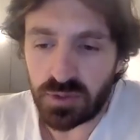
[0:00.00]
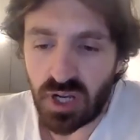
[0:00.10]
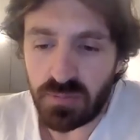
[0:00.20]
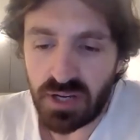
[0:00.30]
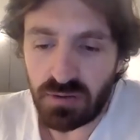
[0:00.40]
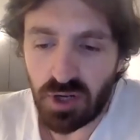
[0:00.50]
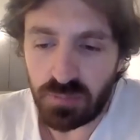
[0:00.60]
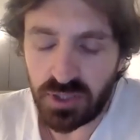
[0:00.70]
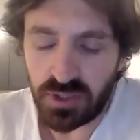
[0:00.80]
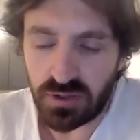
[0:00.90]
so I met
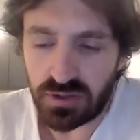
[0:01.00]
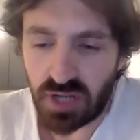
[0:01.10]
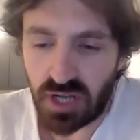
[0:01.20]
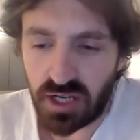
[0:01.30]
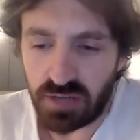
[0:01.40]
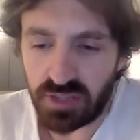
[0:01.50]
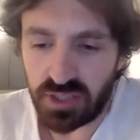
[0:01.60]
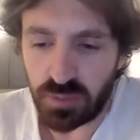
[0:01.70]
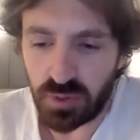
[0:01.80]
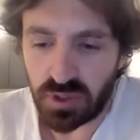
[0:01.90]
Rob because I, I'd
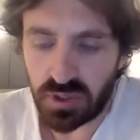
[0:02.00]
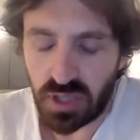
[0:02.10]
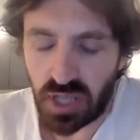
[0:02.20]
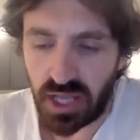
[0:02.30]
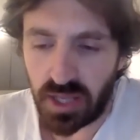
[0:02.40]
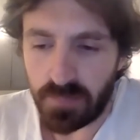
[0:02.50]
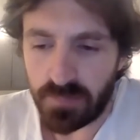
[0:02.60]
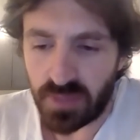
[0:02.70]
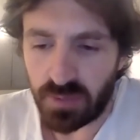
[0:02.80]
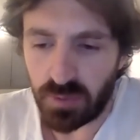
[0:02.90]
written a book,
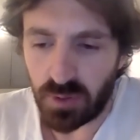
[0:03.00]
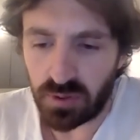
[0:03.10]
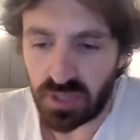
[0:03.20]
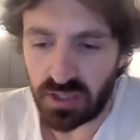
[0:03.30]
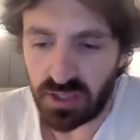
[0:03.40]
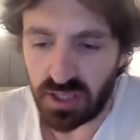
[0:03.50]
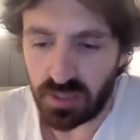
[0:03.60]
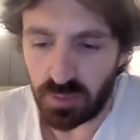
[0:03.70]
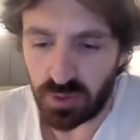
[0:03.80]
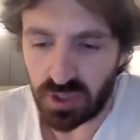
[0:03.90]
um, and we both had, had
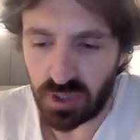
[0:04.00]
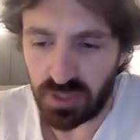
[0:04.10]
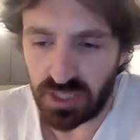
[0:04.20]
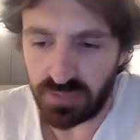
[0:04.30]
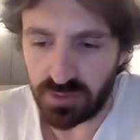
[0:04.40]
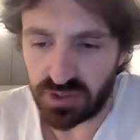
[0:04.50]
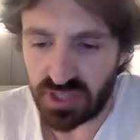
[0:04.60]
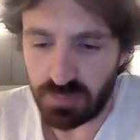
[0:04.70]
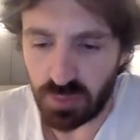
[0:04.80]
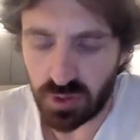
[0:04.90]
a book nominated for the
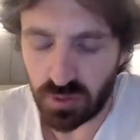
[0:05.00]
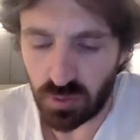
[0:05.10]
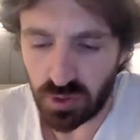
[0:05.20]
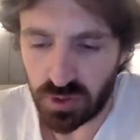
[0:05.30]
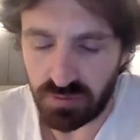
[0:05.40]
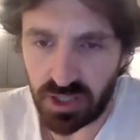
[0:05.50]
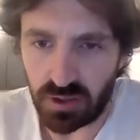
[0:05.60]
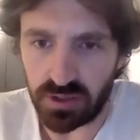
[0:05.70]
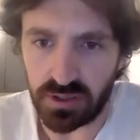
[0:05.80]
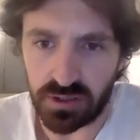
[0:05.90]
same book award, so I read
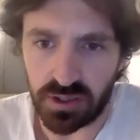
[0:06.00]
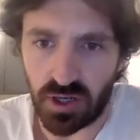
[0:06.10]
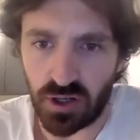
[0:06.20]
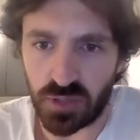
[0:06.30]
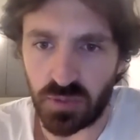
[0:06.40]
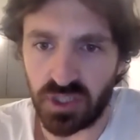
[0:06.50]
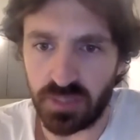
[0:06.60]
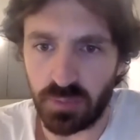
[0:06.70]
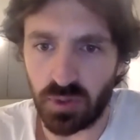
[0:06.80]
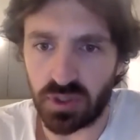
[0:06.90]
all the, the
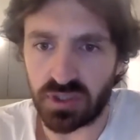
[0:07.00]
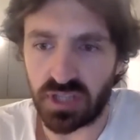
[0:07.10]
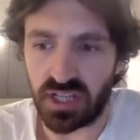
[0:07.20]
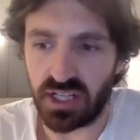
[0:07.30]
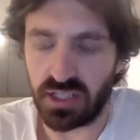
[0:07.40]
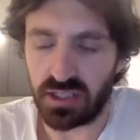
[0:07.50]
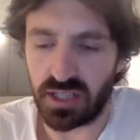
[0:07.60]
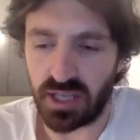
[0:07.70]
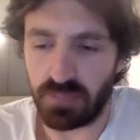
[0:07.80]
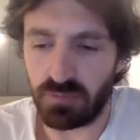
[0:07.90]
corresponding books, and then
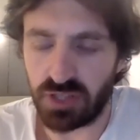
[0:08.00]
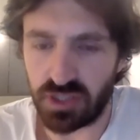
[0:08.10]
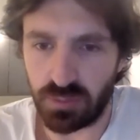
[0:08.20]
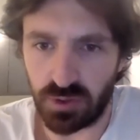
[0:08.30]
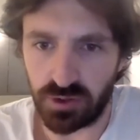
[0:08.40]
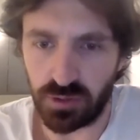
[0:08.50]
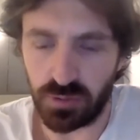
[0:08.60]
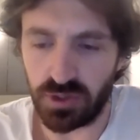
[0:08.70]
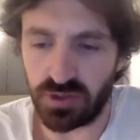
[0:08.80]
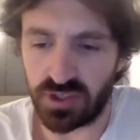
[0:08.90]
um, Richie Boulder, who
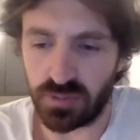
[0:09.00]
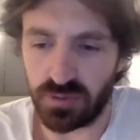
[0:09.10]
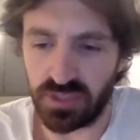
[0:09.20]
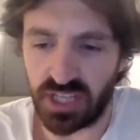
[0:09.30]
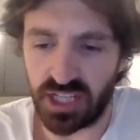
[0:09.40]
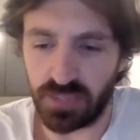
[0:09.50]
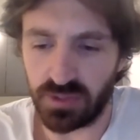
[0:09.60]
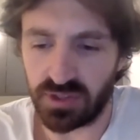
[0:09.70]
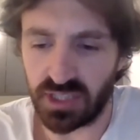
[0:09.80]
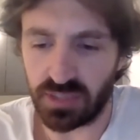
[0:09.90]
produced this movie, came to me
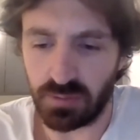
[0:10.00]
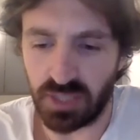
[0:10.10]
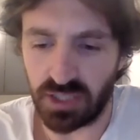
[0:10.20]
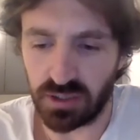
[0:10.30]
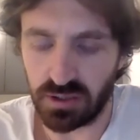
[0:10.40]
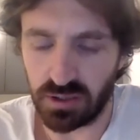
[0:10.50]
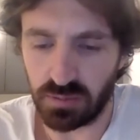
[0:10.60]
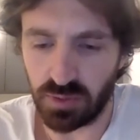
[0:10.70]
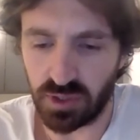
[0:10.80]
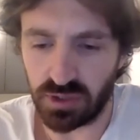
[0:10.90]
and said, can we make your, your
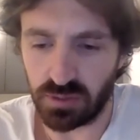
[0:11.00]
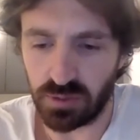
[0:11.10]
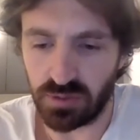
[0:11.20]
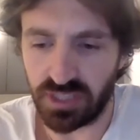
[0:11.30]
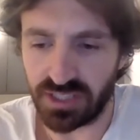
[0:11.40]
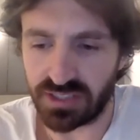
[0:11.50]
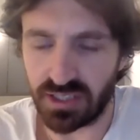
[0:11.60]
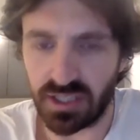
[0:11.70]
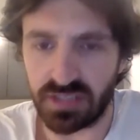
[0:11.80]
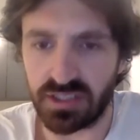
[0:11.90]
book into a movie? And I
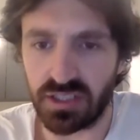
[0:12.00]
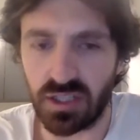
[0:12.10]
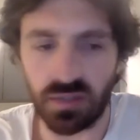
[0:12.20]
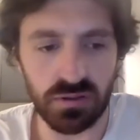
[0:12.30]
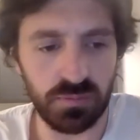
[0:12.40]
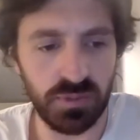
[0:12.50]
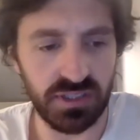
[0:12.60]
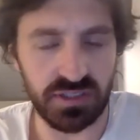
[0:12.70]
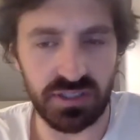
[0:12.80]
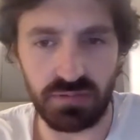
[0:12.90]
said, I said no,
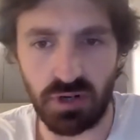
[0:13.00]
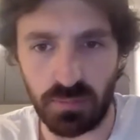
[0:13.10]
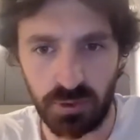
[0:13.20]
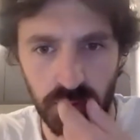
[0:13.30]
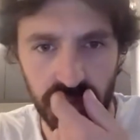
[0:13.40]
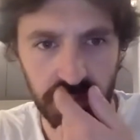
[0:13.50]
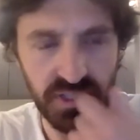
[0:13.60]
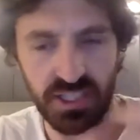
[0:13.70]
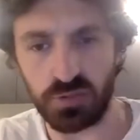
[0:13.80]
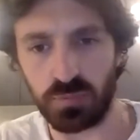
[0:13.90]
because I said, Rob Doyle's
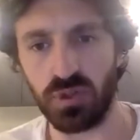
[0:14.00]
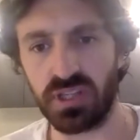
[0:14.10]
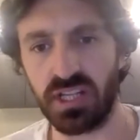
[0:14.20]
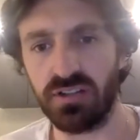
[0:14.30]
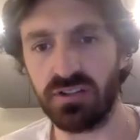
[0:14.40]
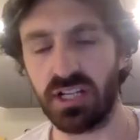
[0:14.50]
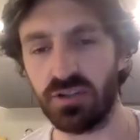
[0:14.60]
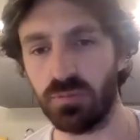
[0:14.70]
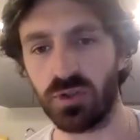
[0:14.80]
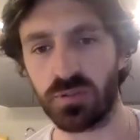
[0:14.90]
written this book that is that
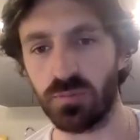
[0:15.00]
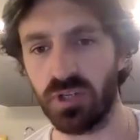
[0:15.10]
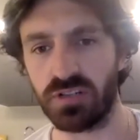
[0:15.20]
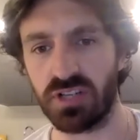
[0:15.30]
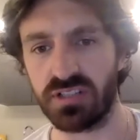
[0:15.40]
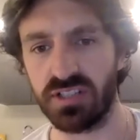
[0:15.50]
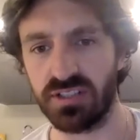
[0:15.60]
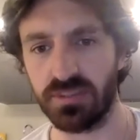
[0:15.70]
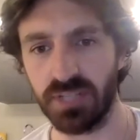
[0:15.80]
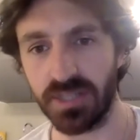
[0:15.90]
is much more interesting
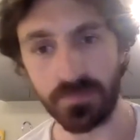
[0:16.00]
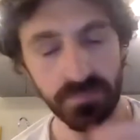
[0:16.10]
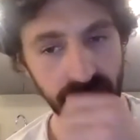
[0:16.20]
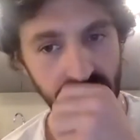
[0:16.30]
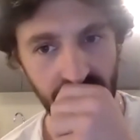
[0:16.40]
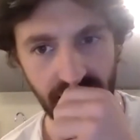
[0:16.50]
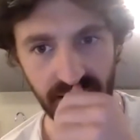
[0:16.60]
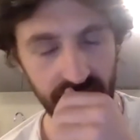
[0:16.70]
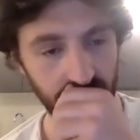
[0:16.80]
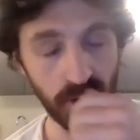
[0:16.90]
to me.
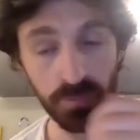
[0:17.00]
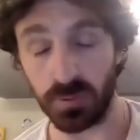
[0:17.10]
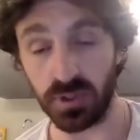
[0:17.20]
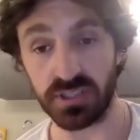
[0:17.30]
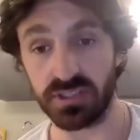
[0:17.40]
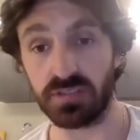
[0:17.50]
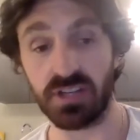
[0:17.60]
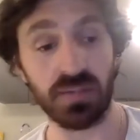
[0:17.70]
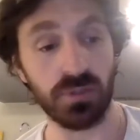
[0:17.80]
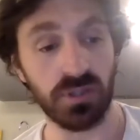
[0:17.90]
And I think Rob's book is
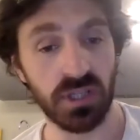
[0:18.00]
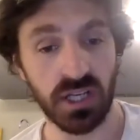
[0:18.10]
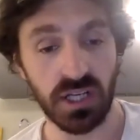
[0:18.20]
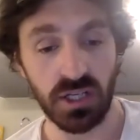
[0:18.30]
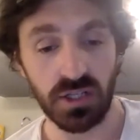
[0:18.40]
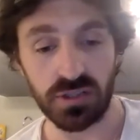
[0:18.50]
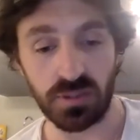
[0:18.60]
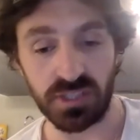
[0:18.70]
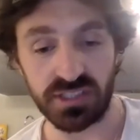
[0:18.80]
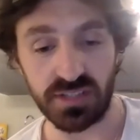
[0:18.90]
incredible. So
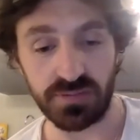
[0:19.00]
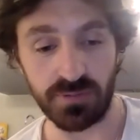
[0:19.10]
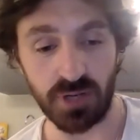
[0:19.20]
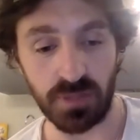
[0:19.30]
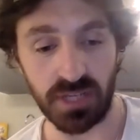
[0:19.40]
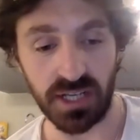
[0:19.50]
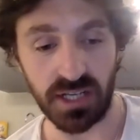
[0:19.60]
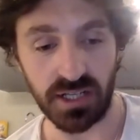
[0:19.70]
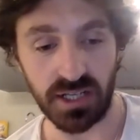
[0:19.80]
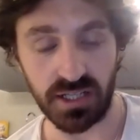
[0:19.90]
myself and Rob had,
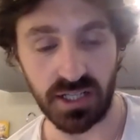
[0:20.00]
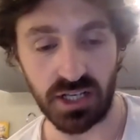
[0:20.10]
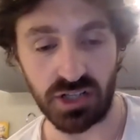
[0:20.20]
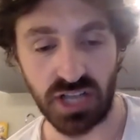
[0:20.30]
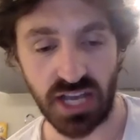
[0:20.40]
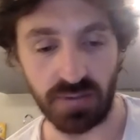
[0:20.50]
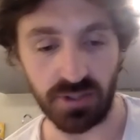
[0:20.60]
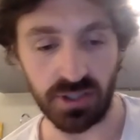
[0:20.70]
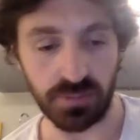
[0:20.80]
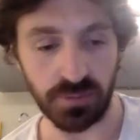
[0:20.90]
had, had, a, had a chat and we
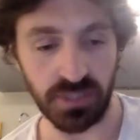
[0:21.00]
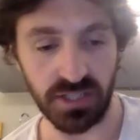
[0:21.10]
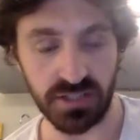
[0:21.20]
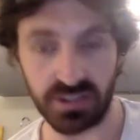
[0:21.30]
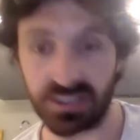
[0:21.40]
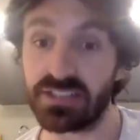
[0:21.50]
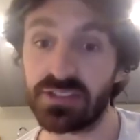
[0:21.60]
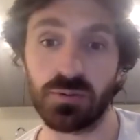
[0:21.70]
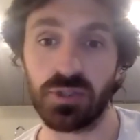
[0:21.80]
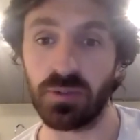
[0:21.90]
had a couple of beers, and I was like,
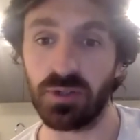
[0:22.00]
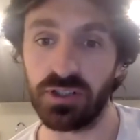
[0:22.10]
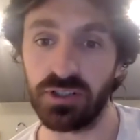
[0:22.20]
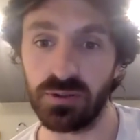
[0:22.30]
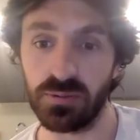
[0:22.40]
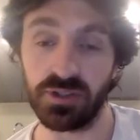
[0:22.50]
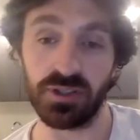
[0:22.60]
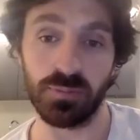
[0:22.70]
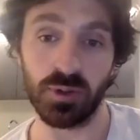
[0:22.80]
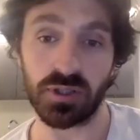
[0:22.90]
this is what I want to do with
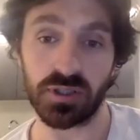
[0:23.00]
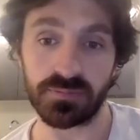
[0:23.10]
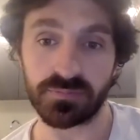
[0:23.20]
your book.